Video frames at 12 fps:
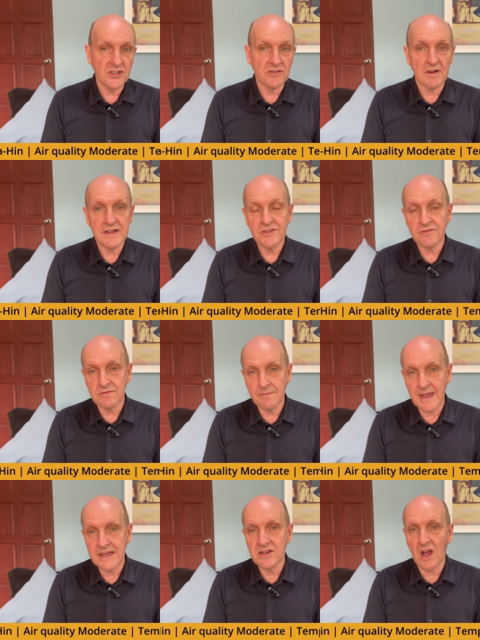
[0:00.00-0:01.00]
rates
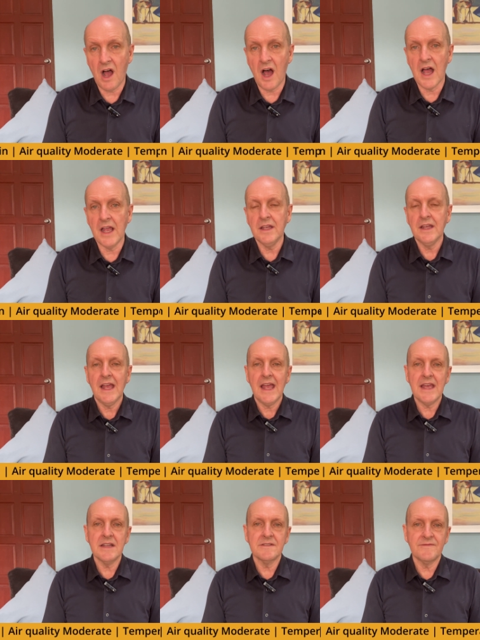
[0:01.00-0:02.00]
remained high
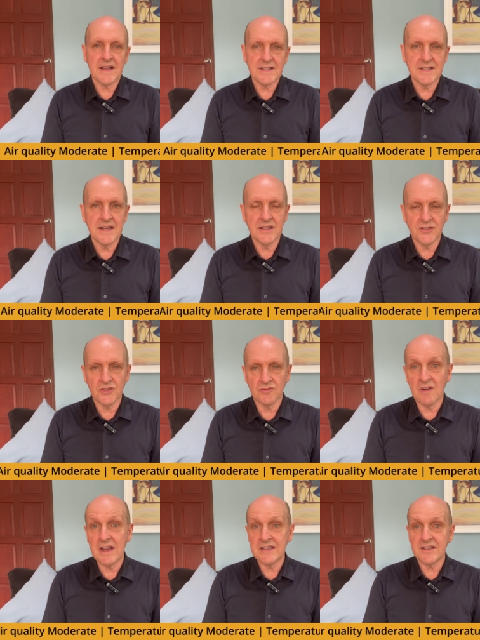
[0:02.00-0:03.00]
and vaccination
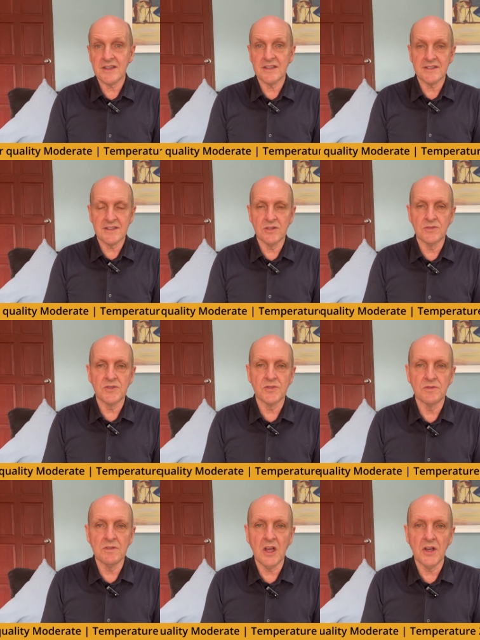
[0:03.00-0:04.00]
rates still
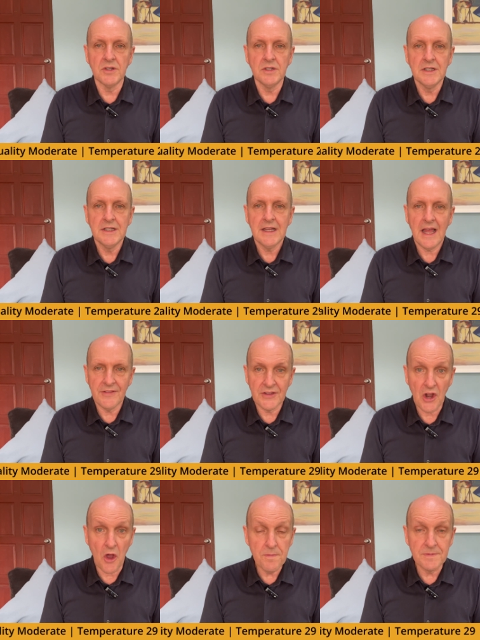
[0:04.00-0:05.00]
too low, and that
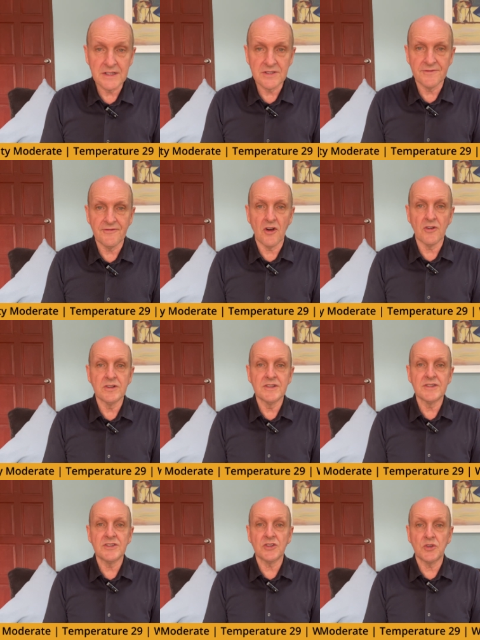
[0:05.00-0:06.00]
opening to
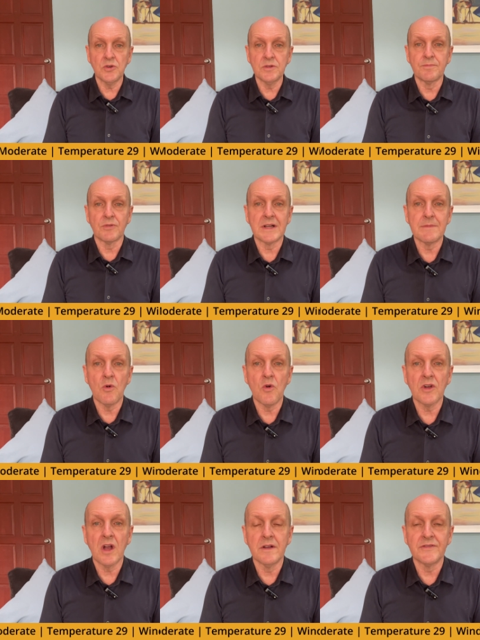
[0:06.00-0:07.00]
foreigners could bring more
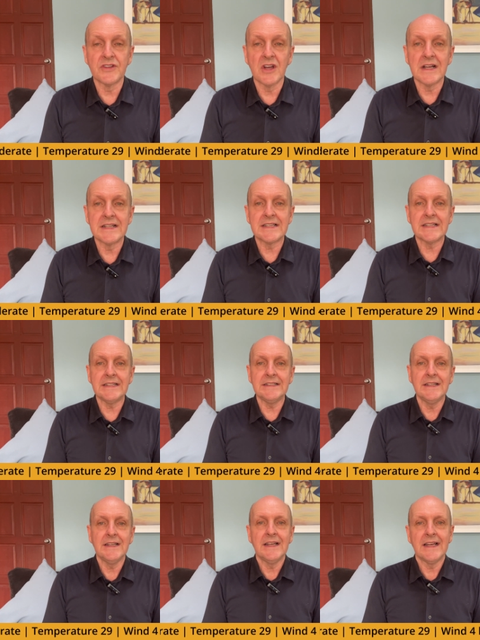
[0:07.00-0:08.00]
COVID 19
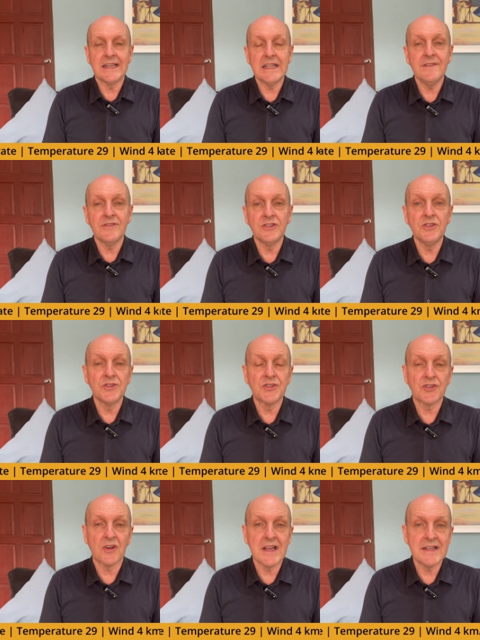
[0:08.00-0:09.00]
and even new
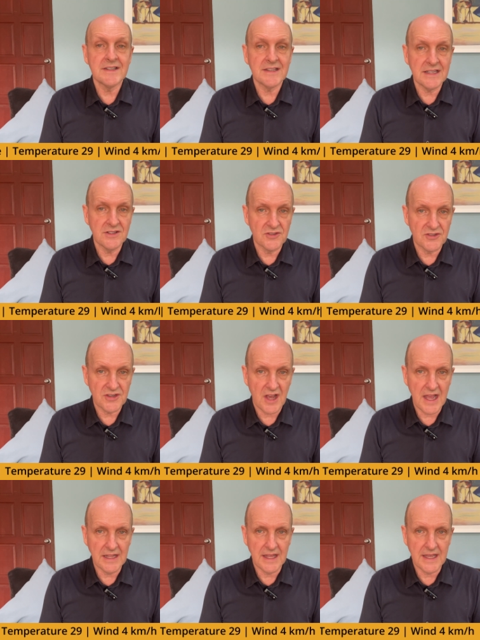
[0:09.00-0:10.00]
strains into
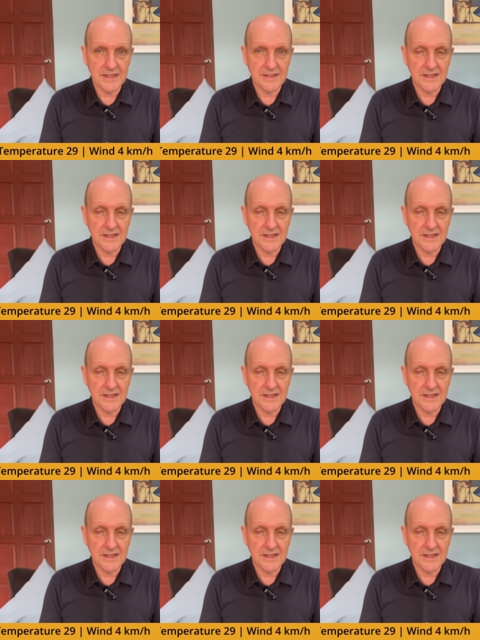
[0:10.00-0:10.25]
Thailand.